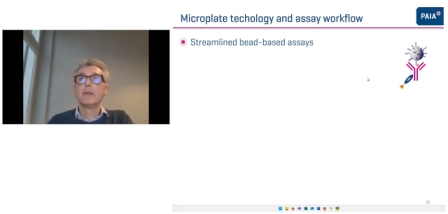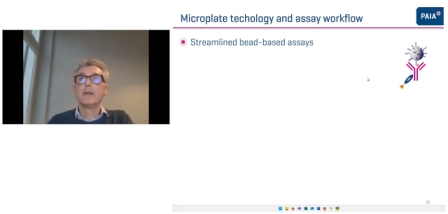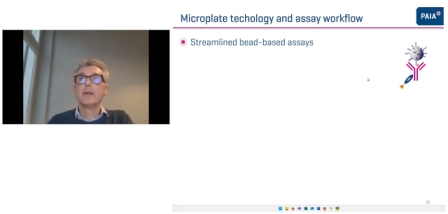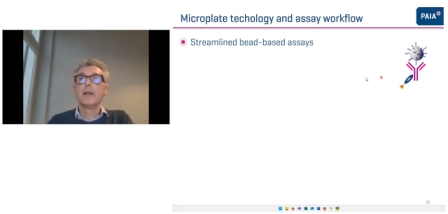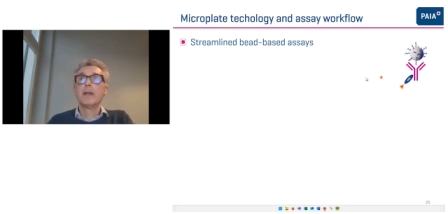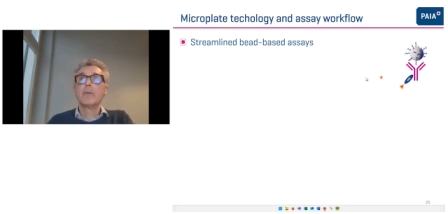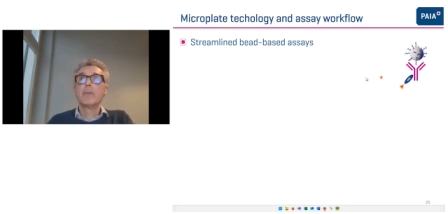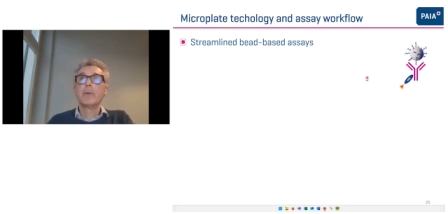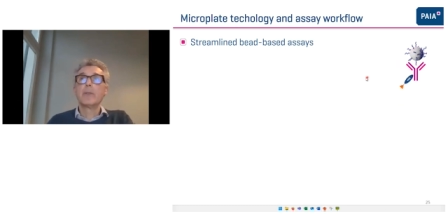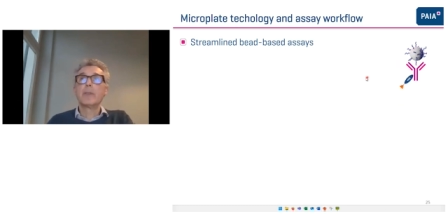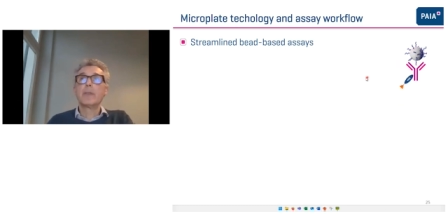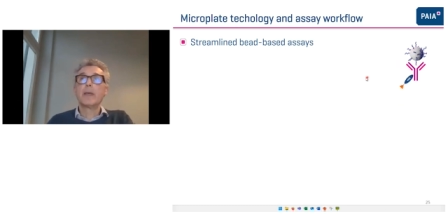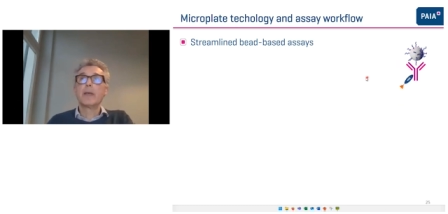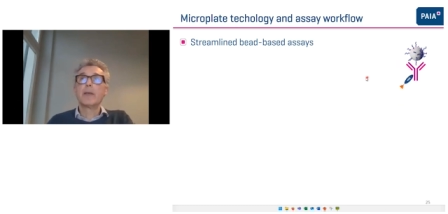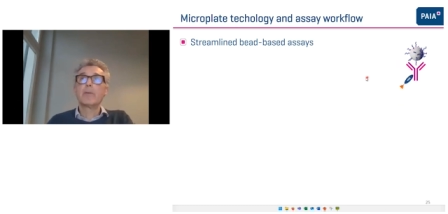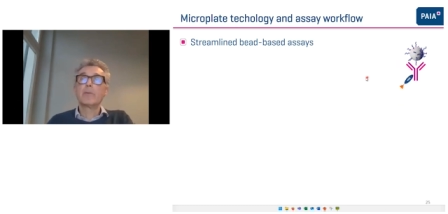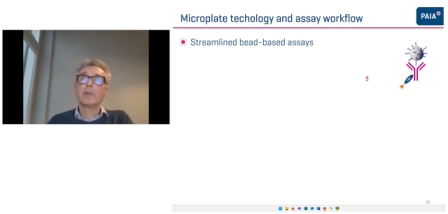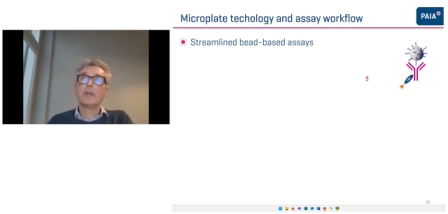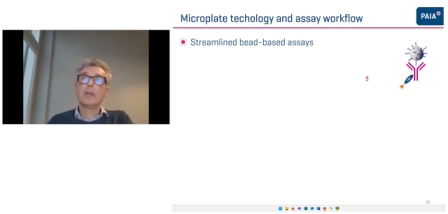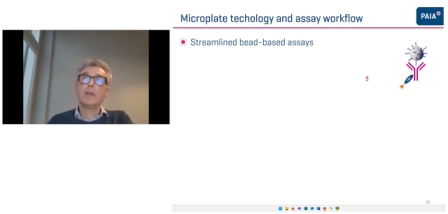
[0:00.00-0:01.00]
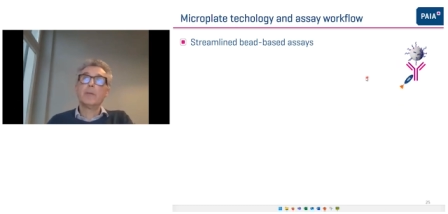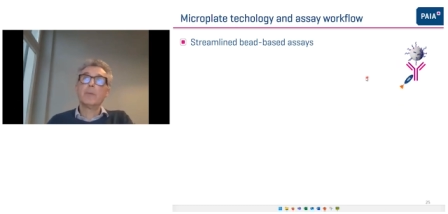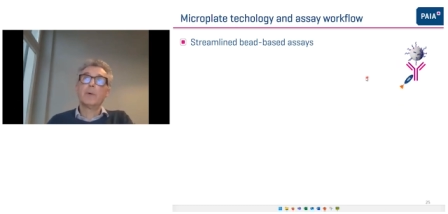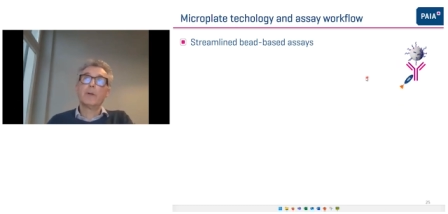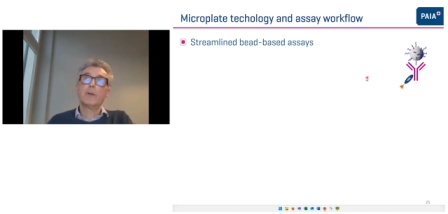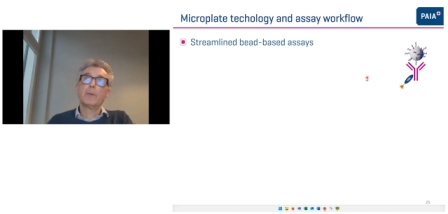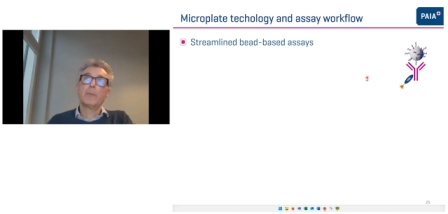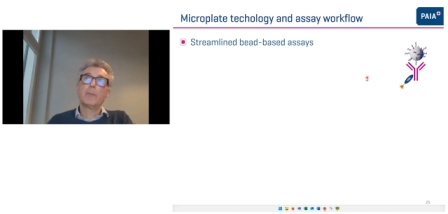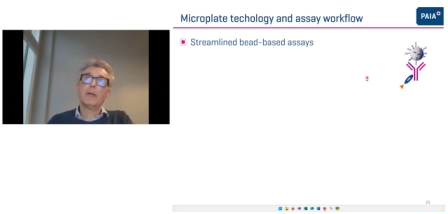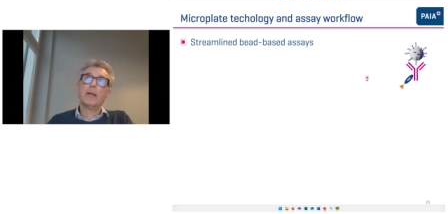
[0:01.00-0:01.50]
and we then really
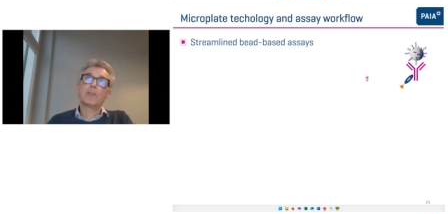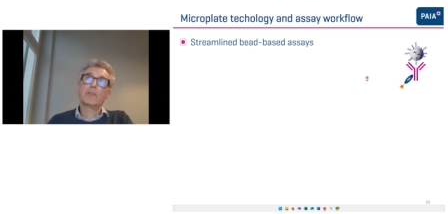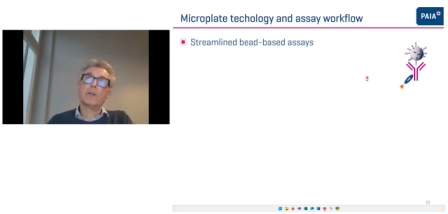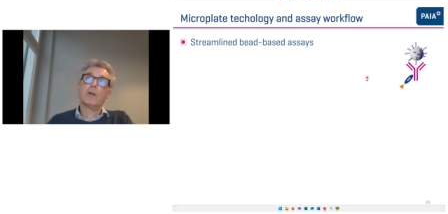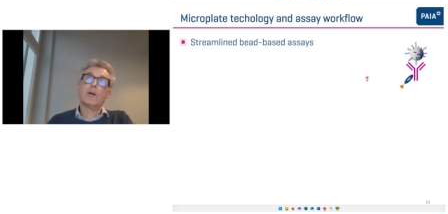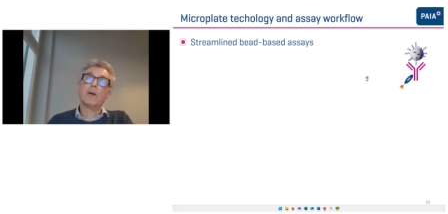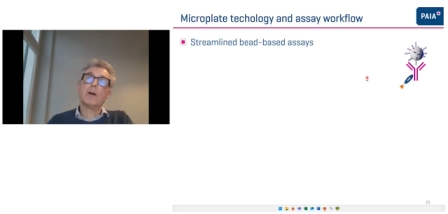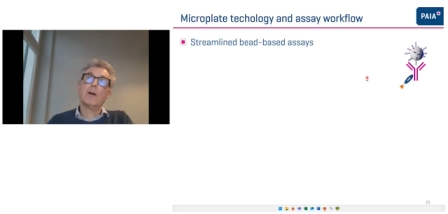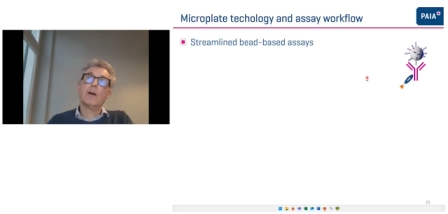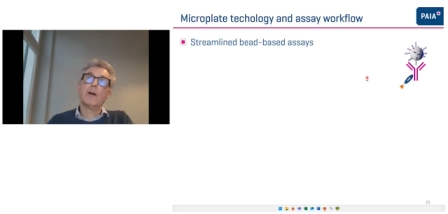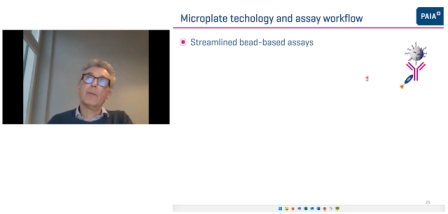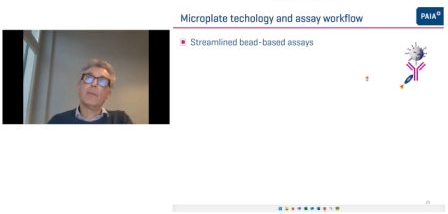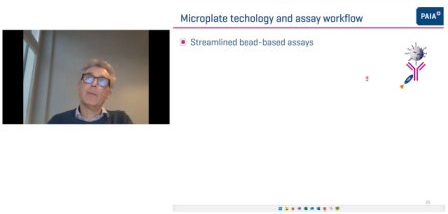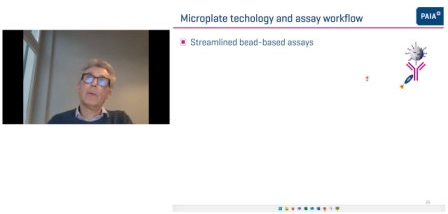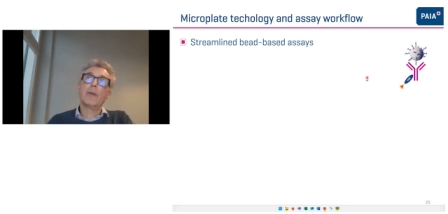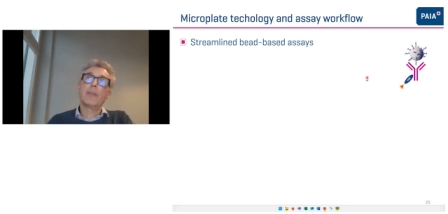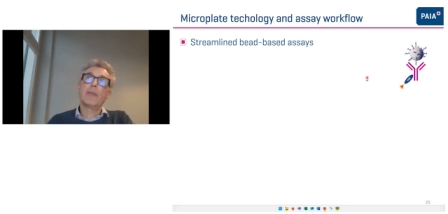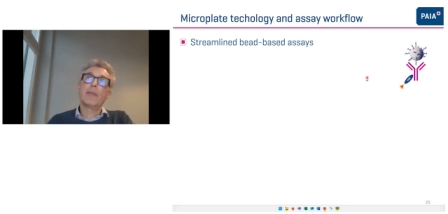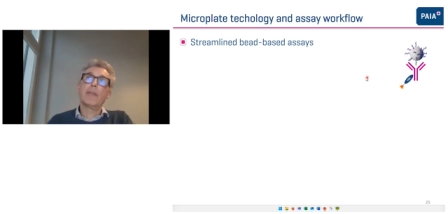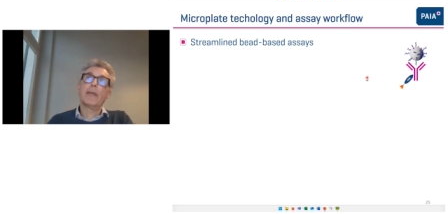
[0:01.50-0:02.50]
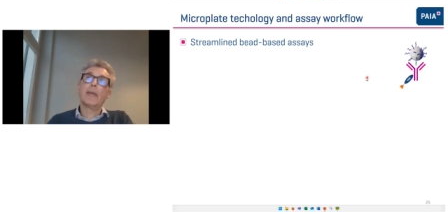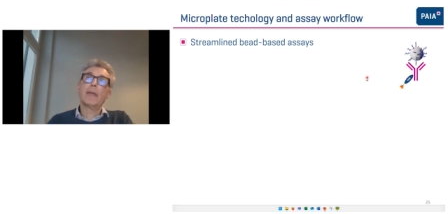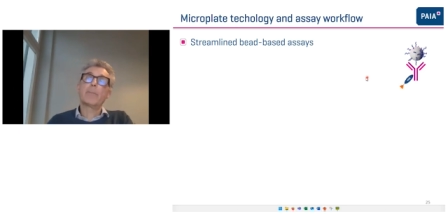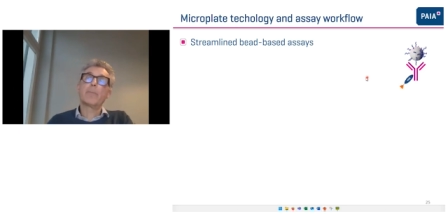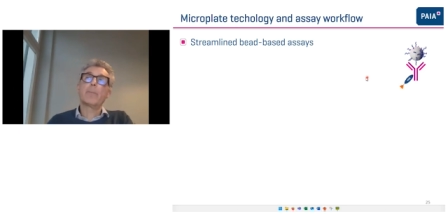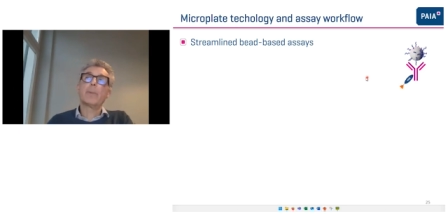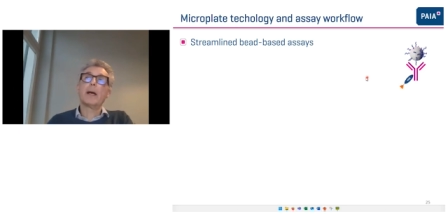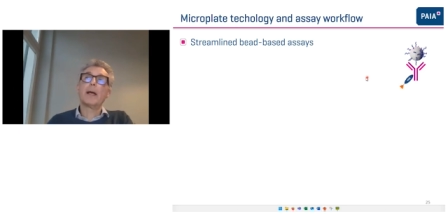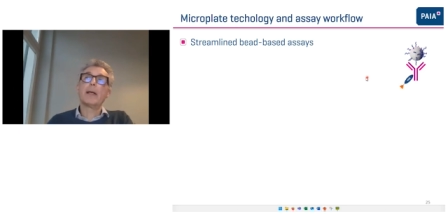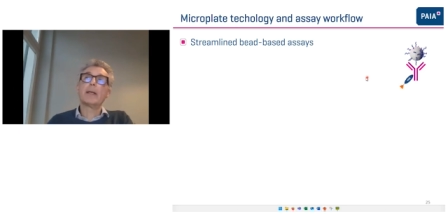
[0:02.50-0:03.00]
want to measure whether that
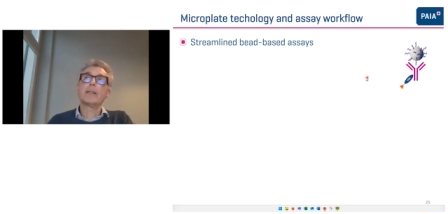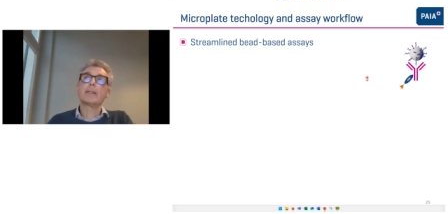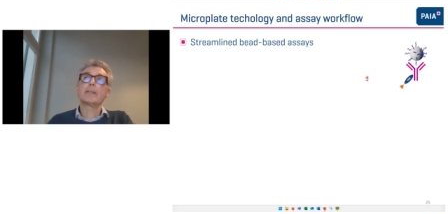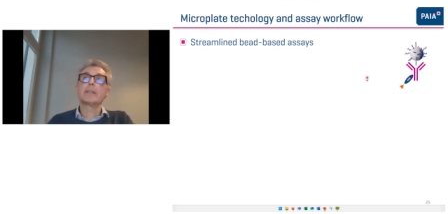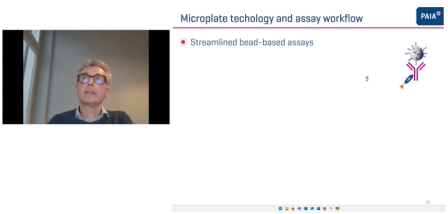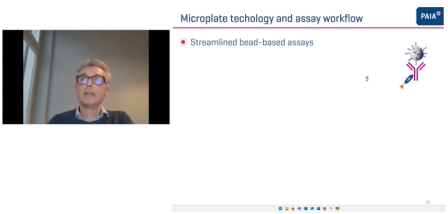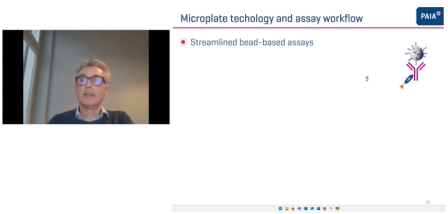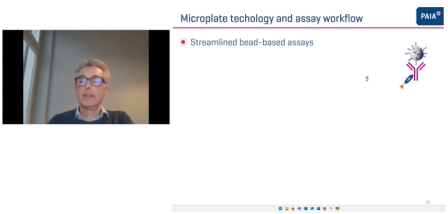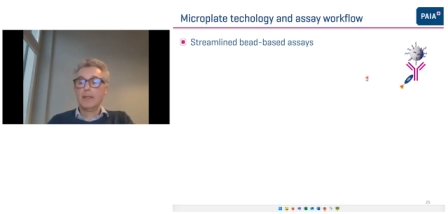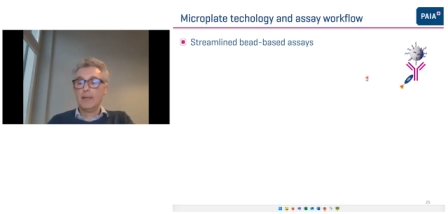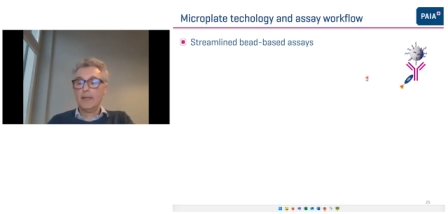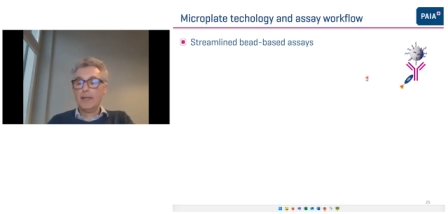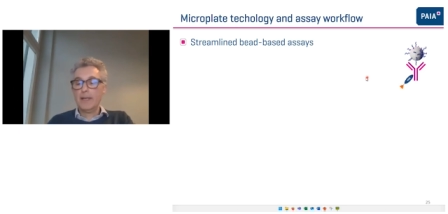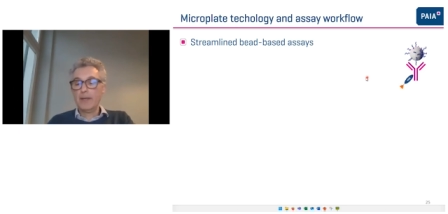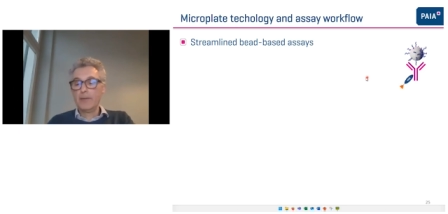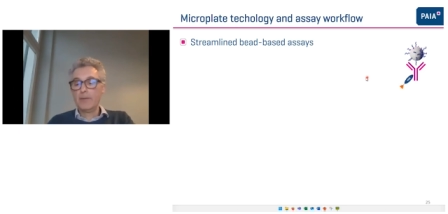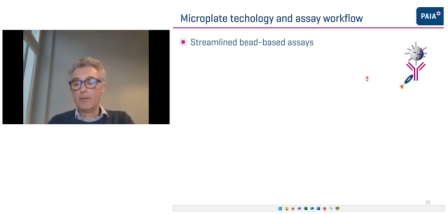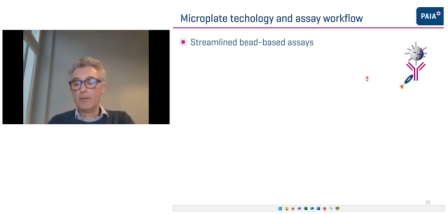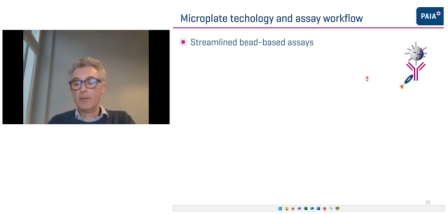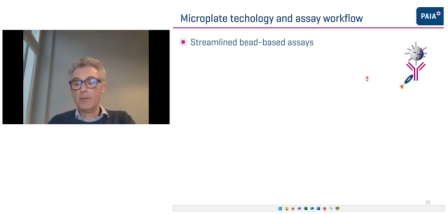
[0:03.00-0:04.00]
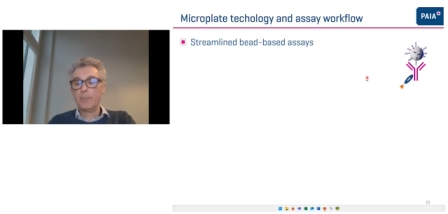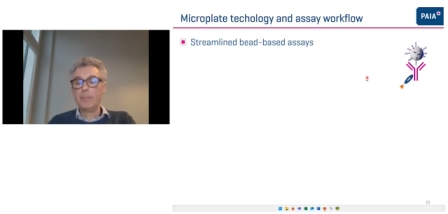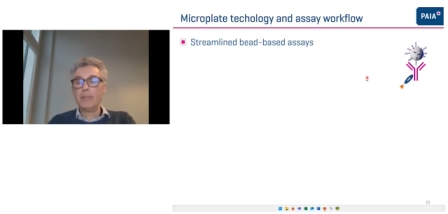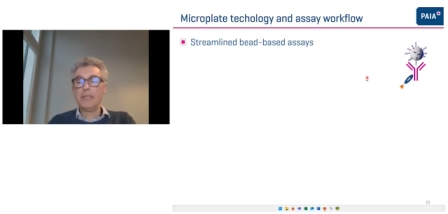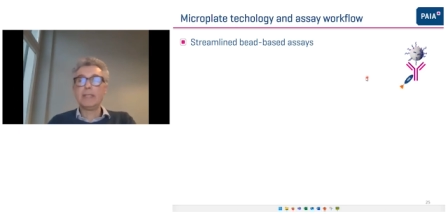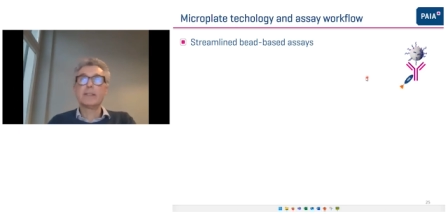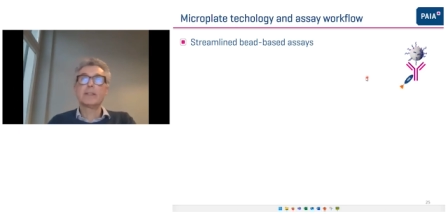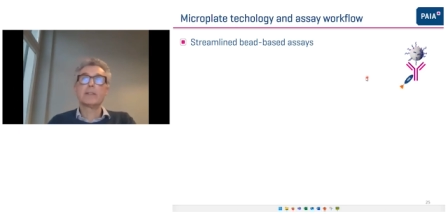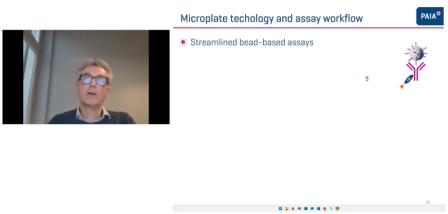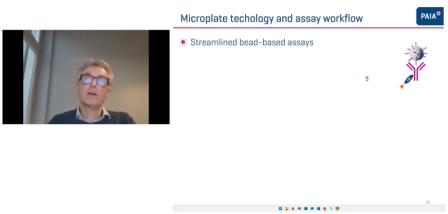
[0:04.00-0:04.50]
binds to the
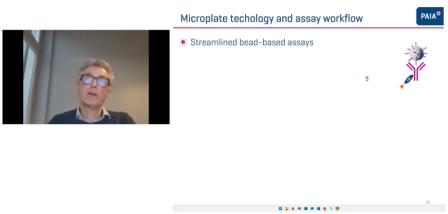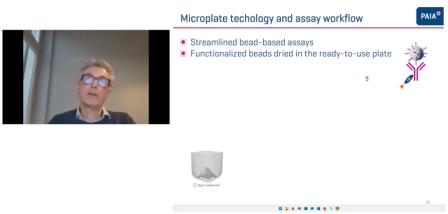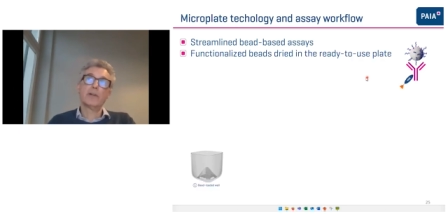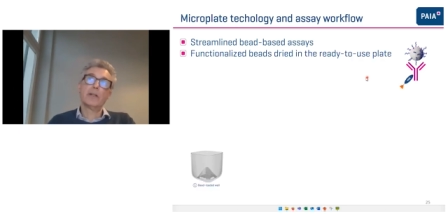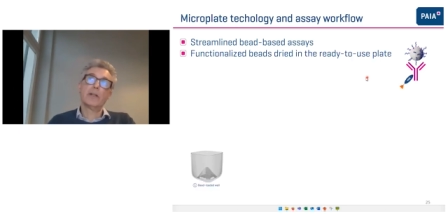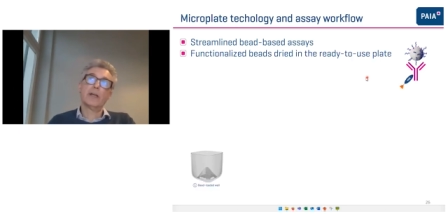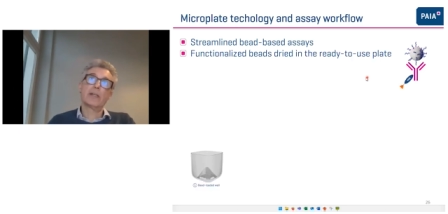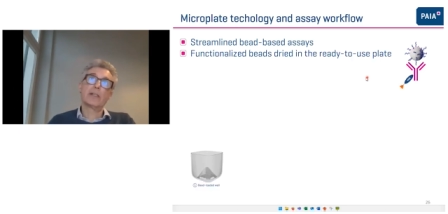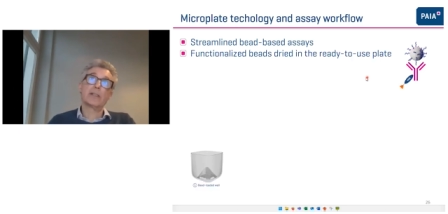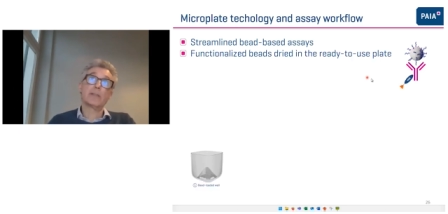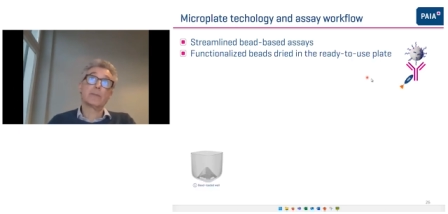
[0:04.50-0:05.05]
beads or not.